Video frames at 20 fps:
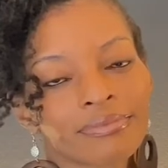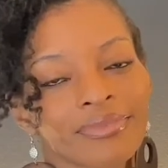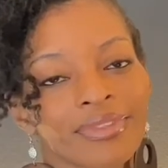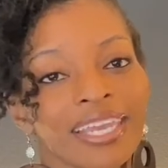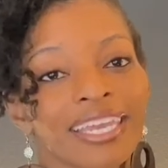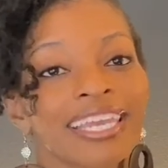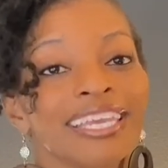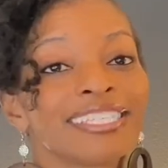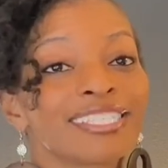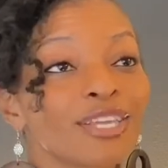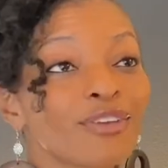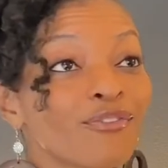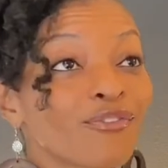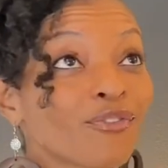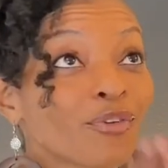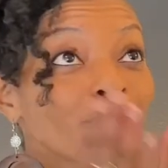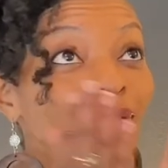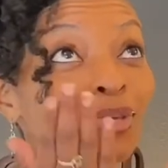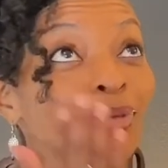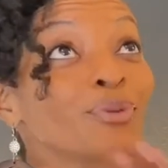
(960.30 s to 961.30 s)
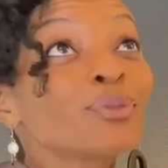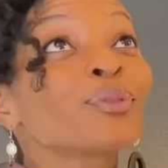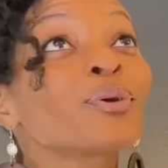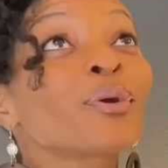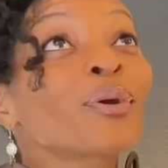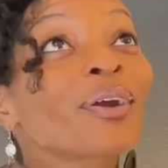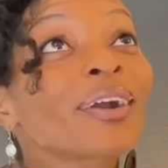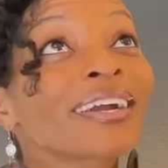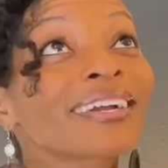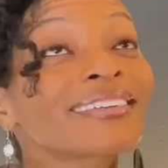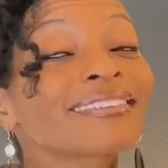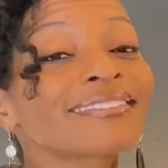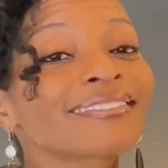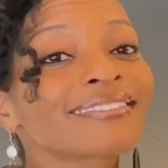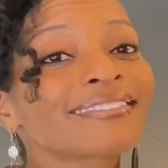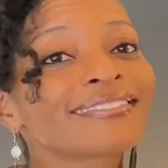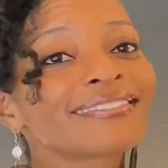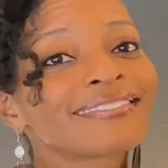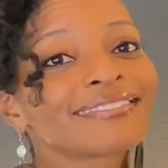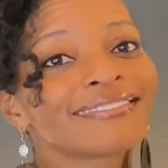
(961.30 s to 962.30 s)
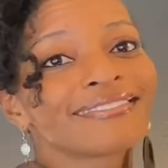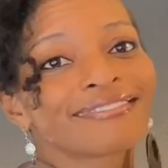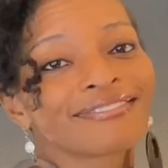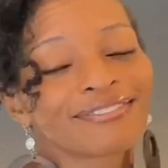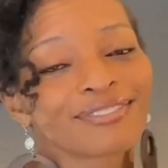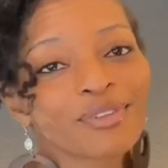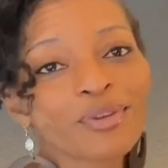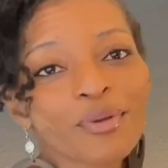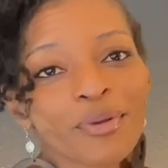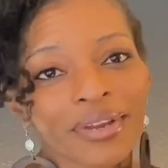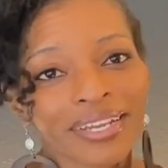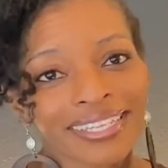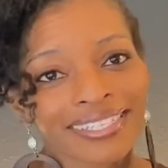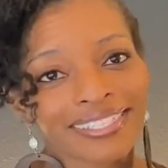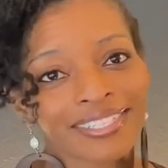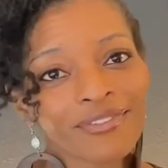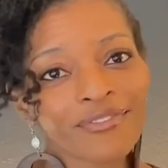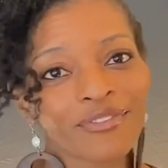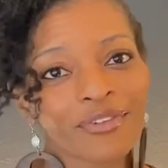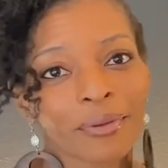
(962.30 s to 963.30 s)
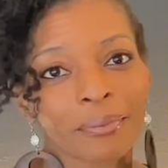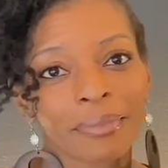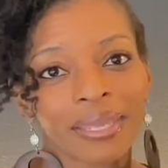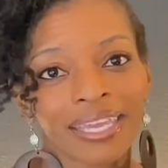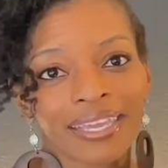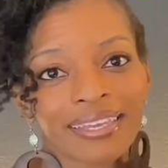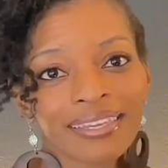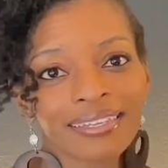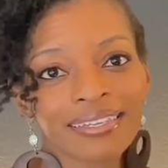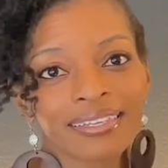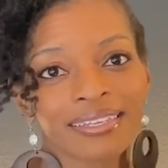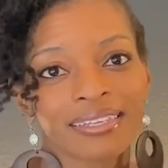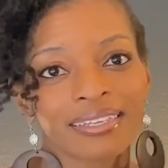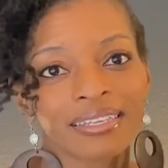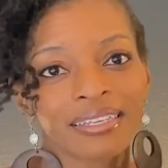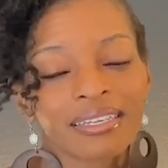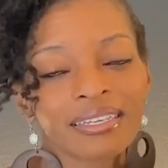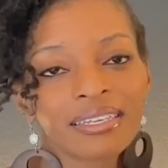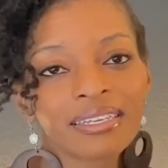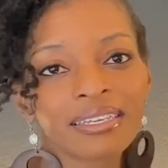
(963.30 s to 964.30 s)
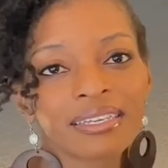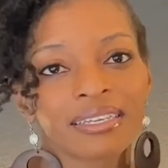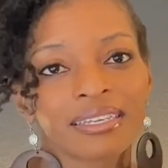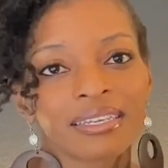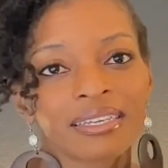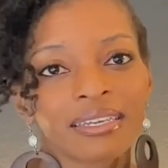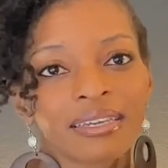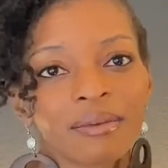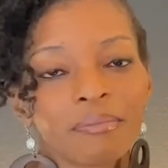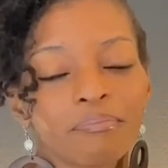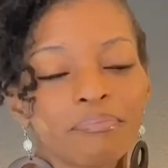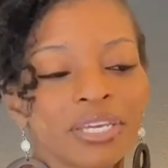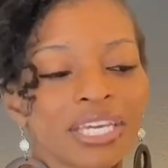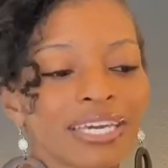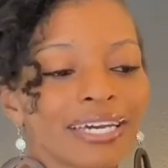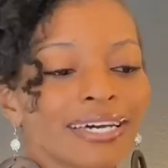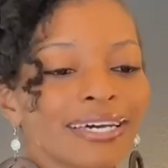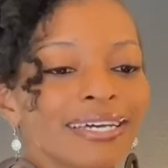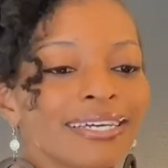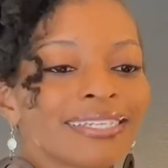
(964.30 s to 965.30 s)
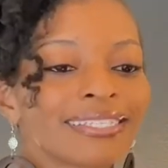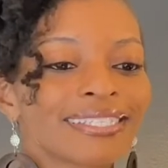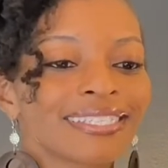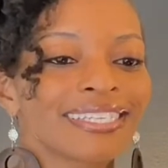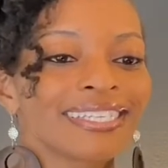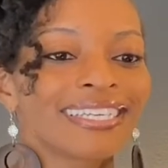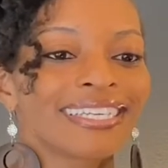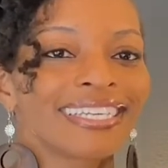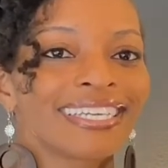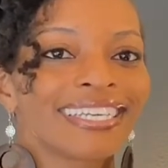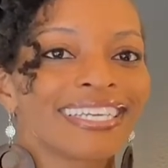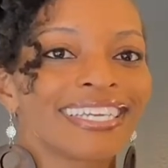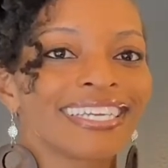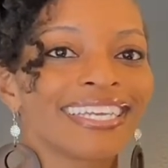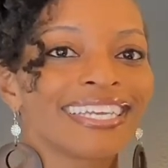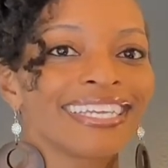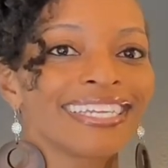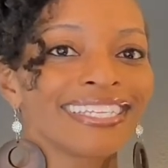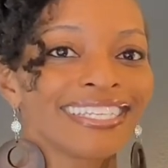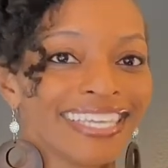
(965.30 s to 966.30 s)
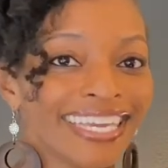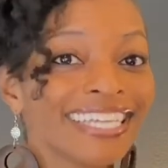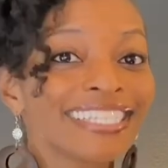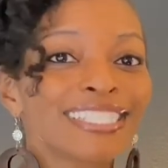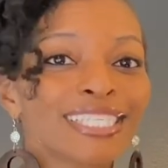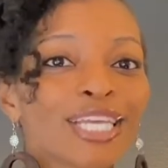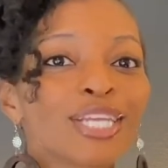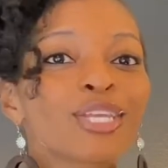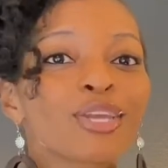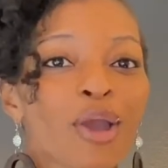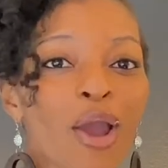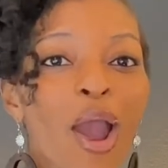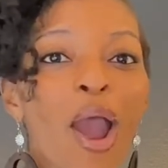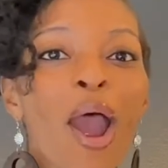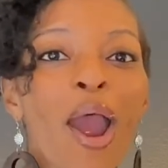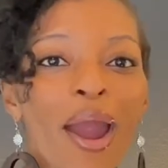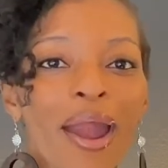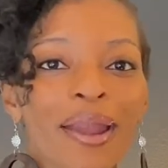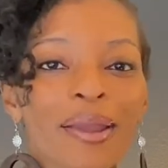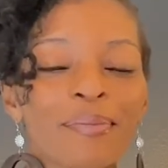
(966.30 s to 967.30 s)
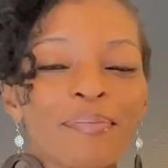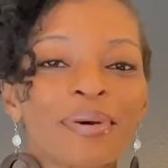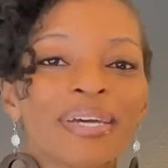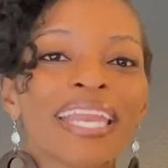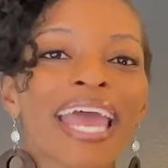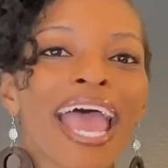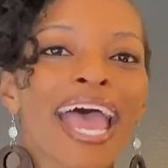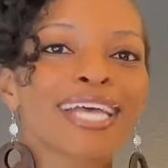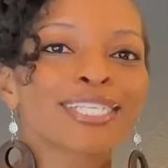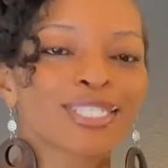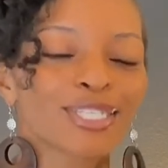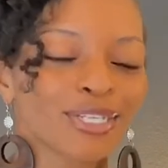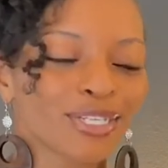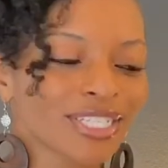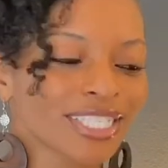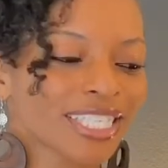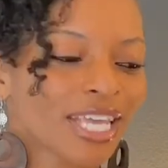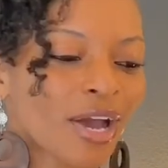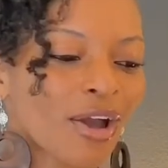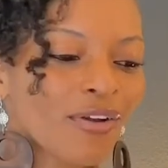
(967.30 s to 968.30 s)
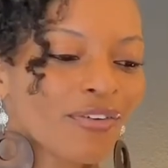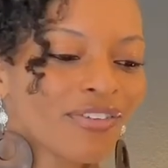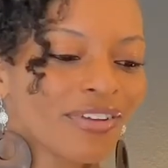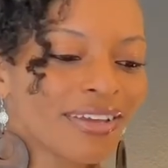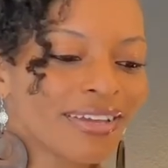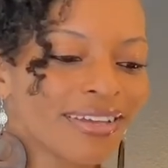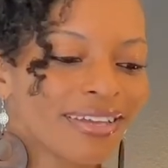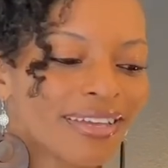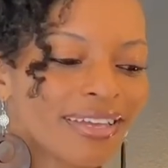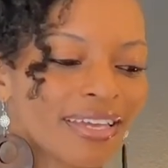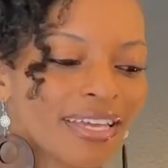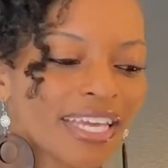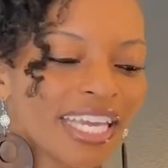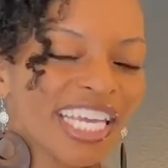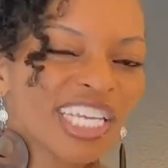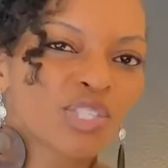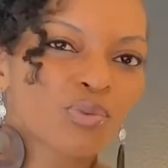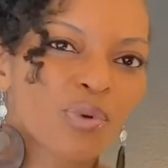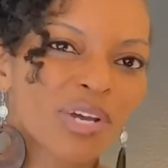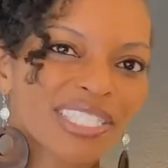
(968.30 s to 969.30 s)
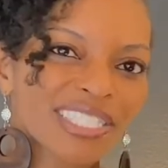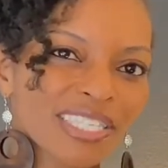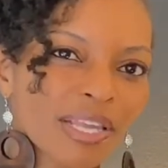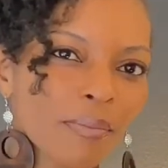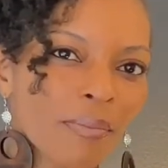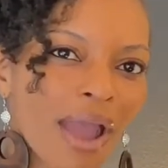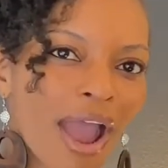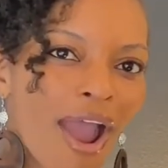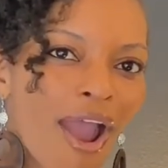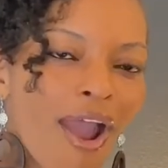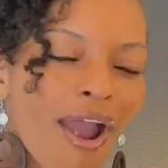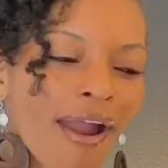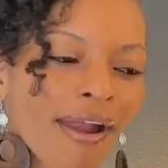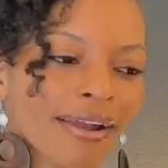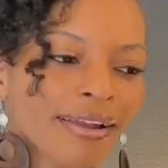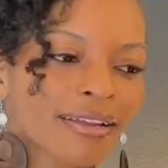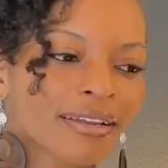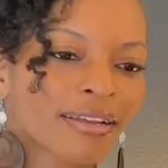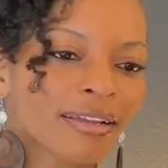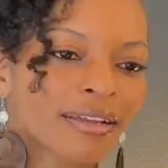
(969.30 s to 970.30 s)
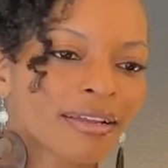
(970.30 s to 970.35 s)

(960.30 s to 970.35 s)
Is it for you, Lord, or is it for me? Because it's in your heart, but ask yourself, is what's in my heart